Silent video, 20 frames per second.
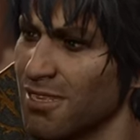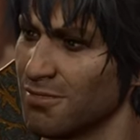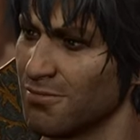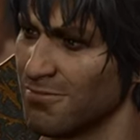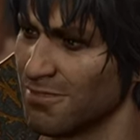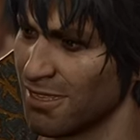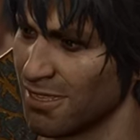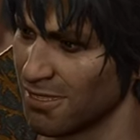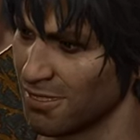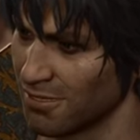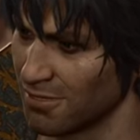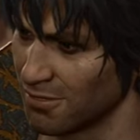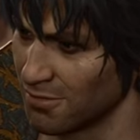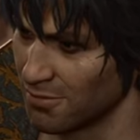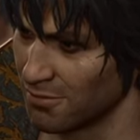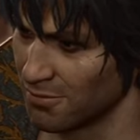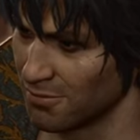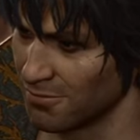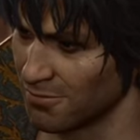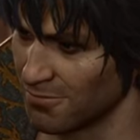like me,
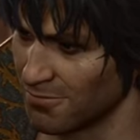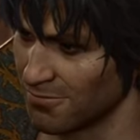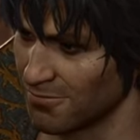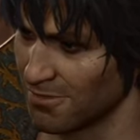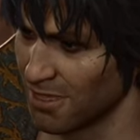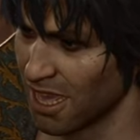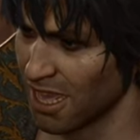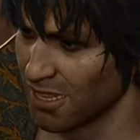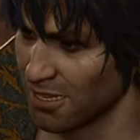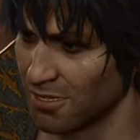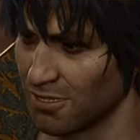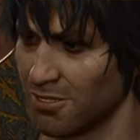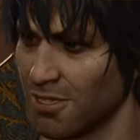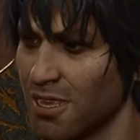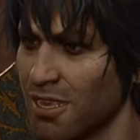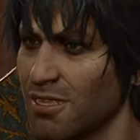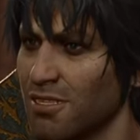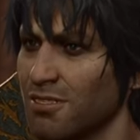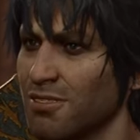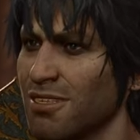
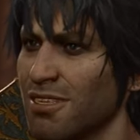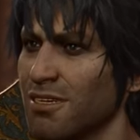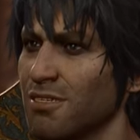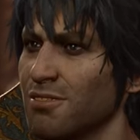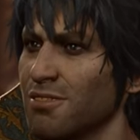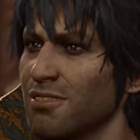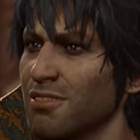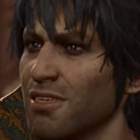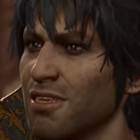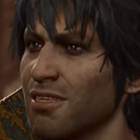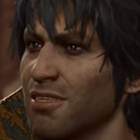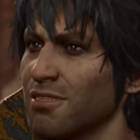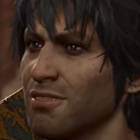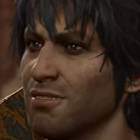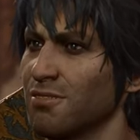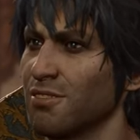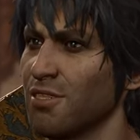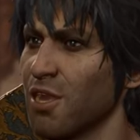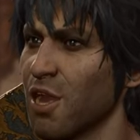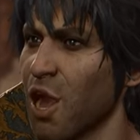Bane's unyielding
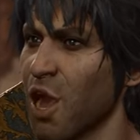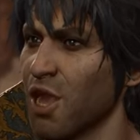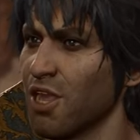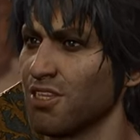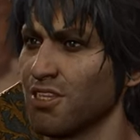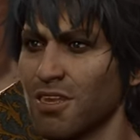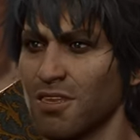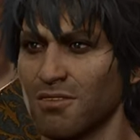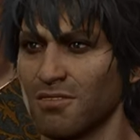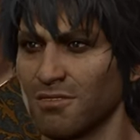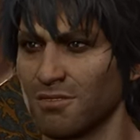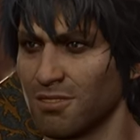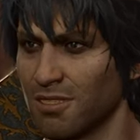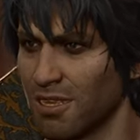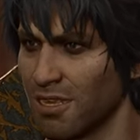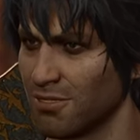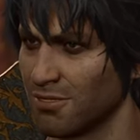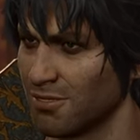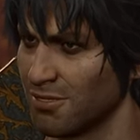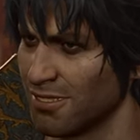hand, author of
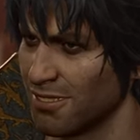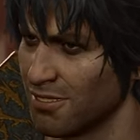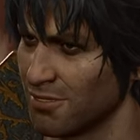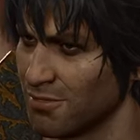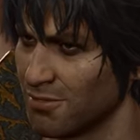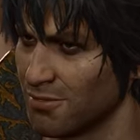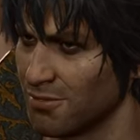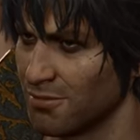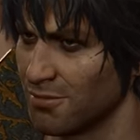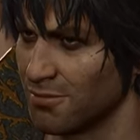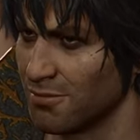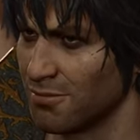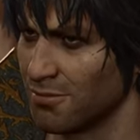justice.